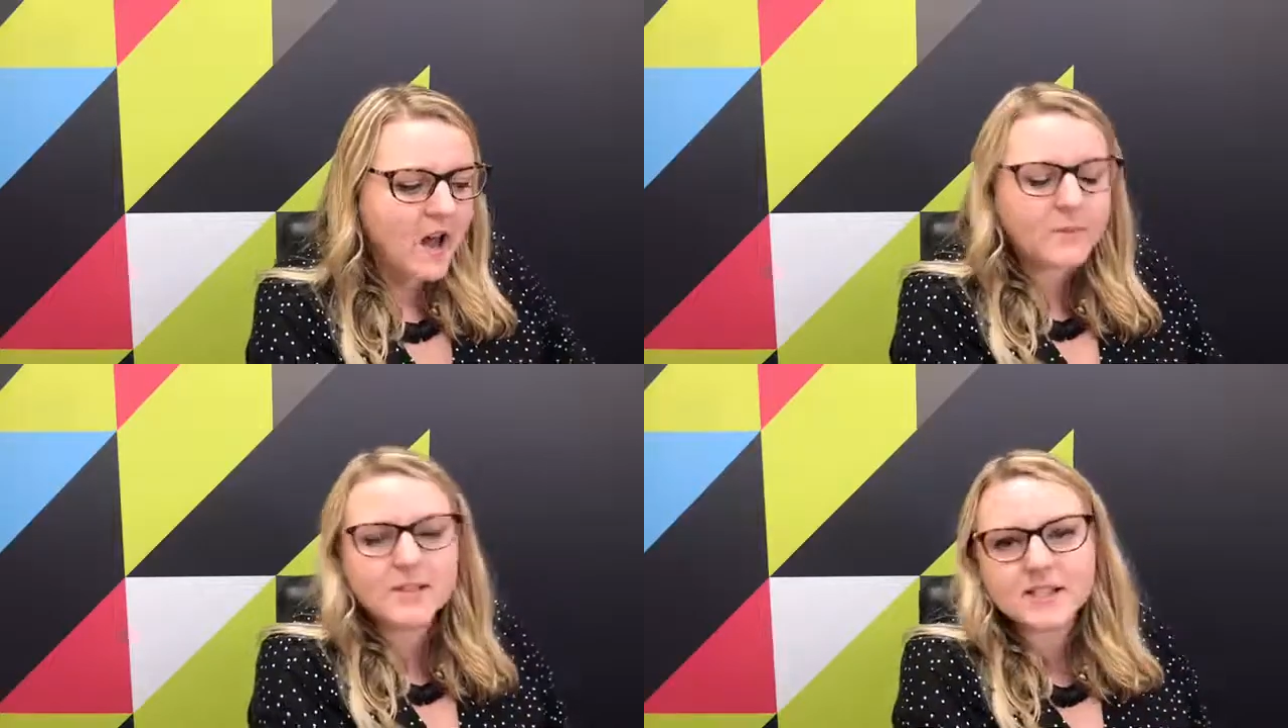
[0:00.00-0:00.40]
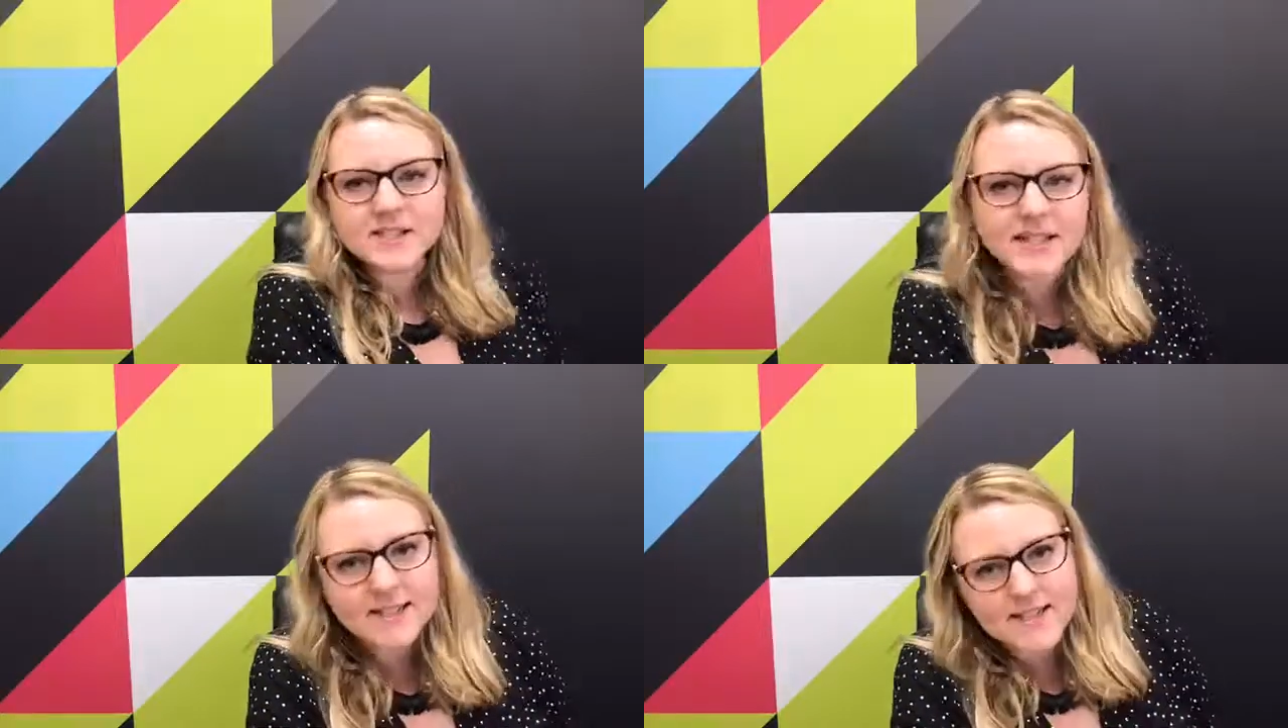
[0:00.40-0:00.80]
I'm just going to
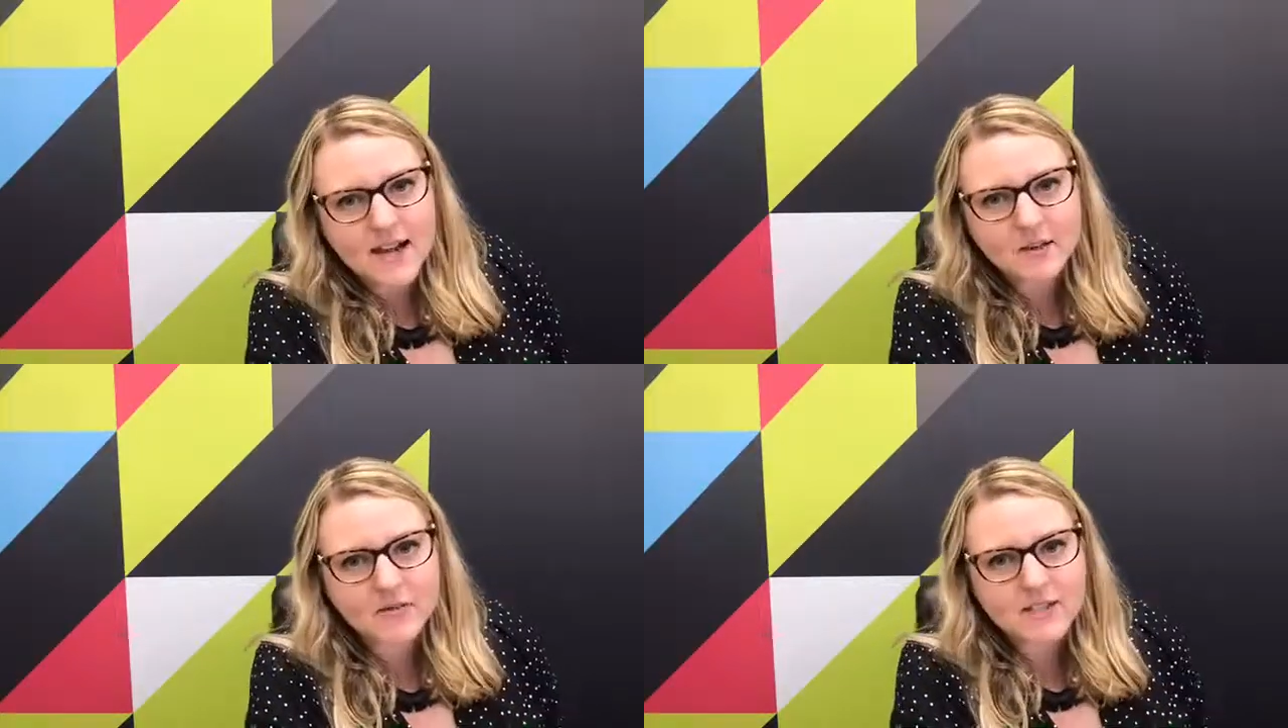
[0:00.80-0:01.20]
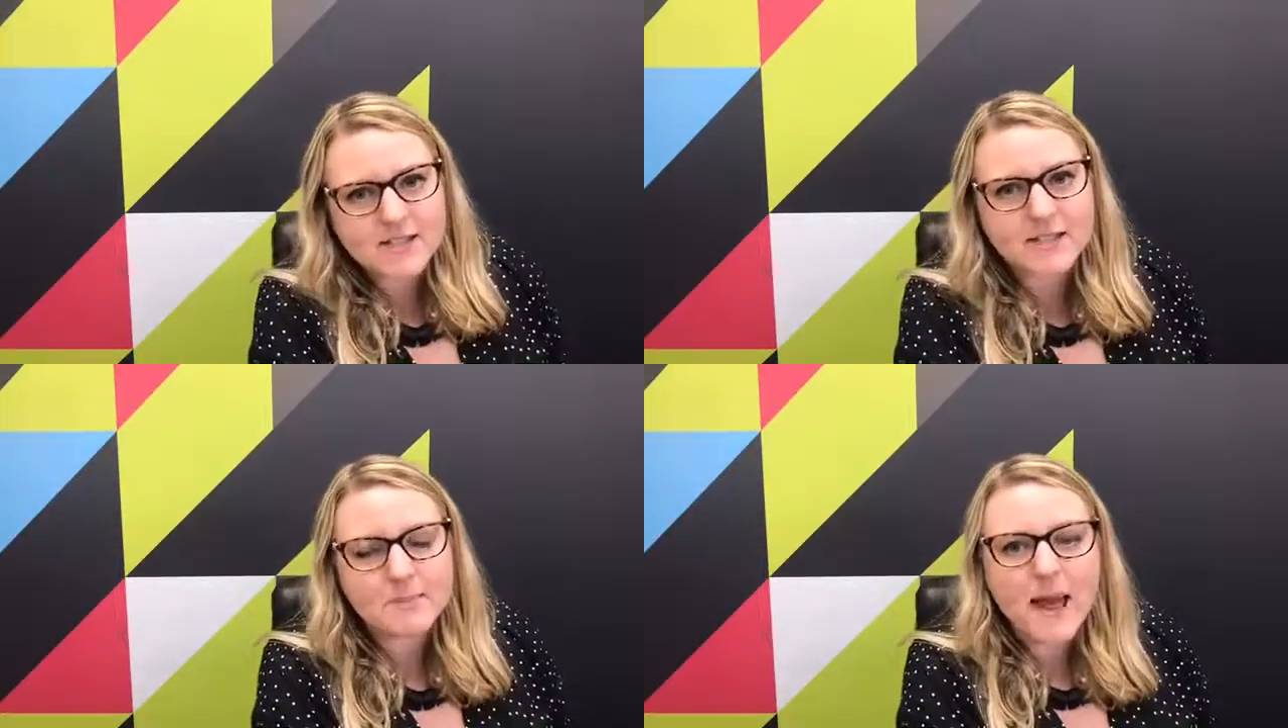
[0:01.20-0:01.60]
send a little
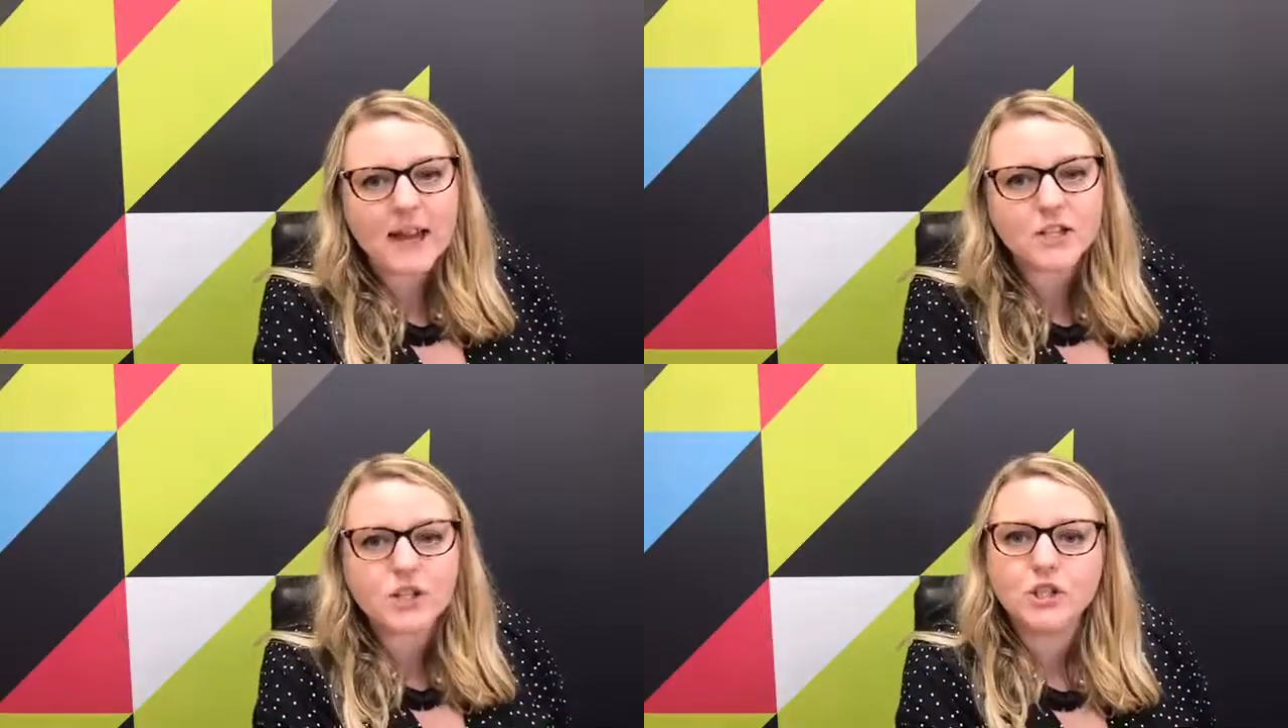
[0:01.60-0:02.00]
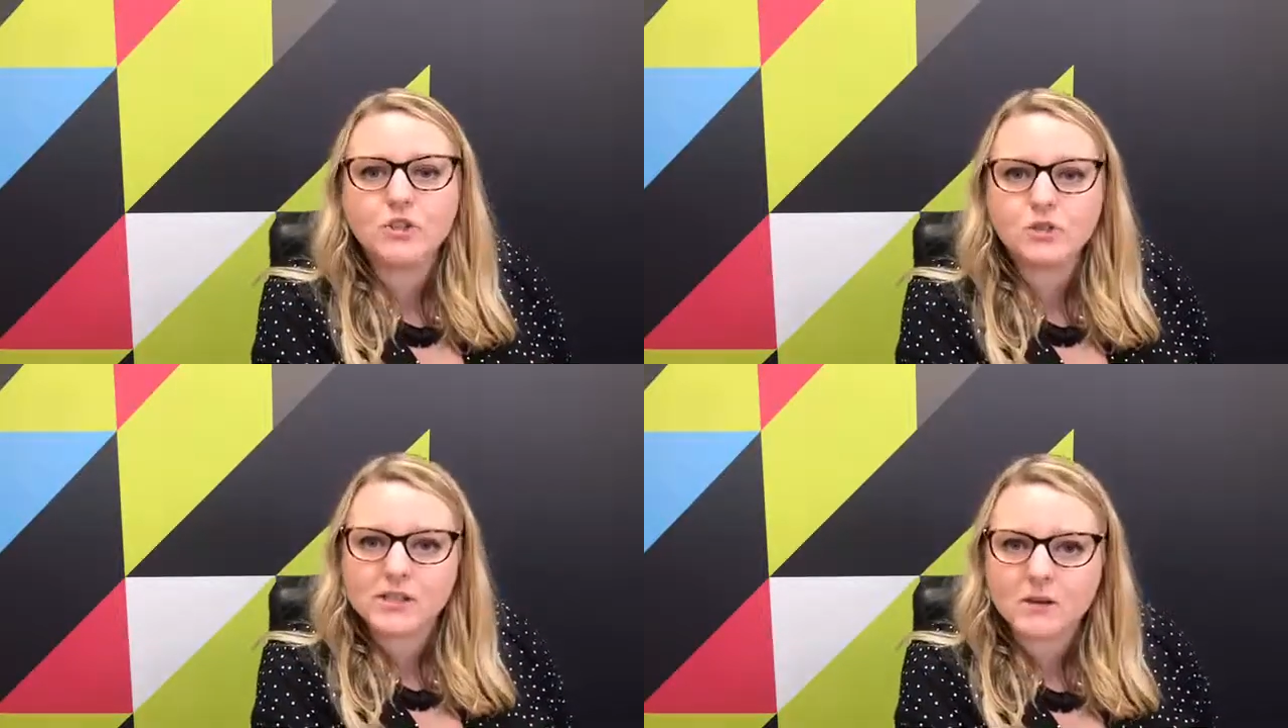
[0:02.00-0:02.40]
register back to
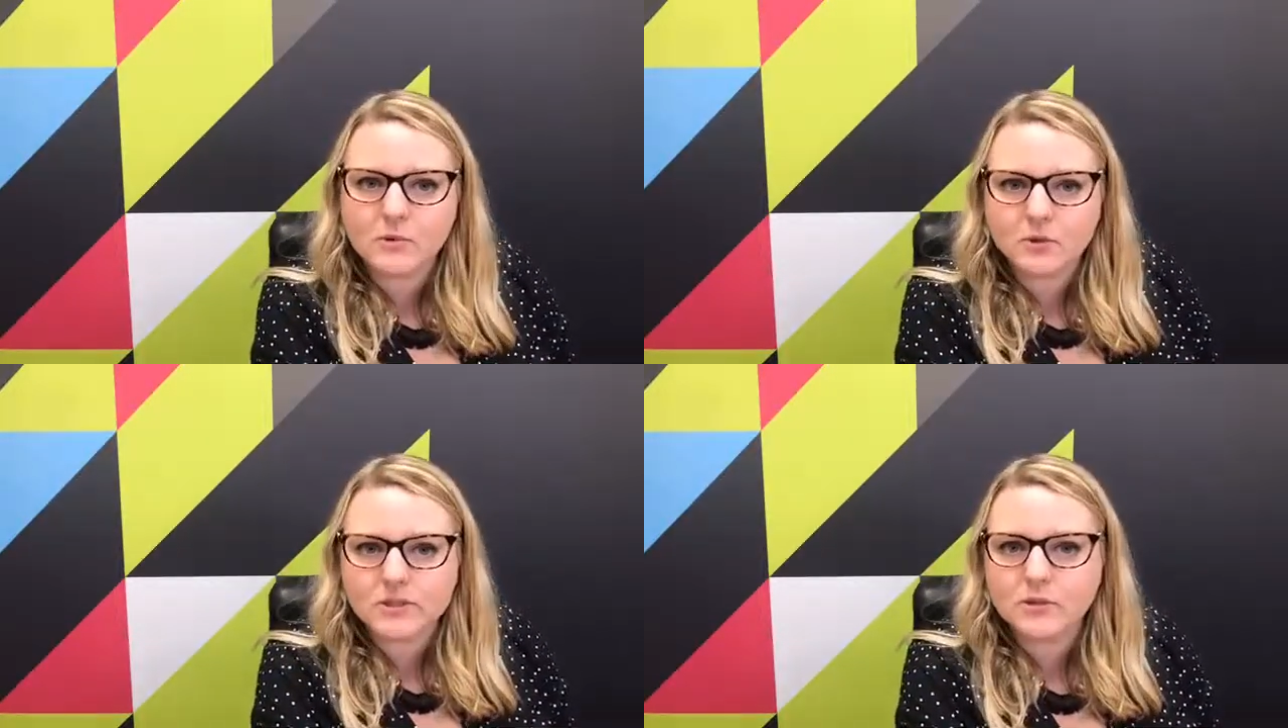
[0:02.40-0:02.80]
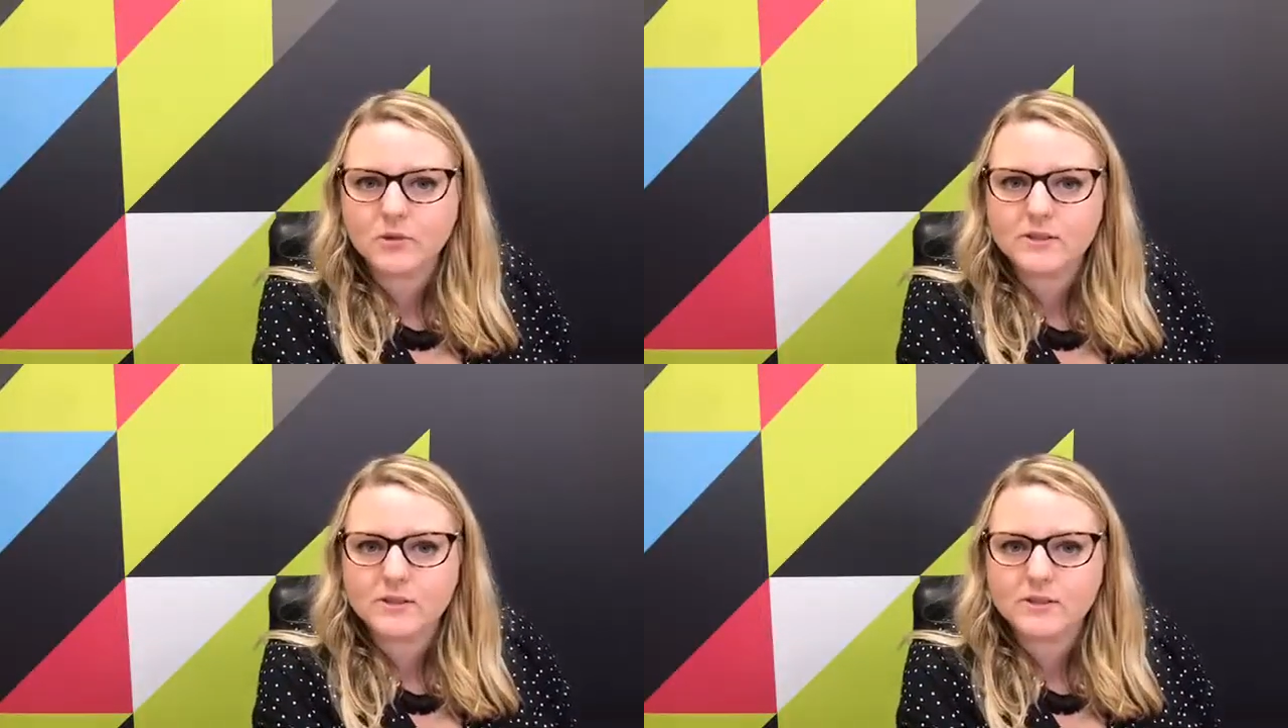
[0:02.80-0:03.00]
Nottingham Law School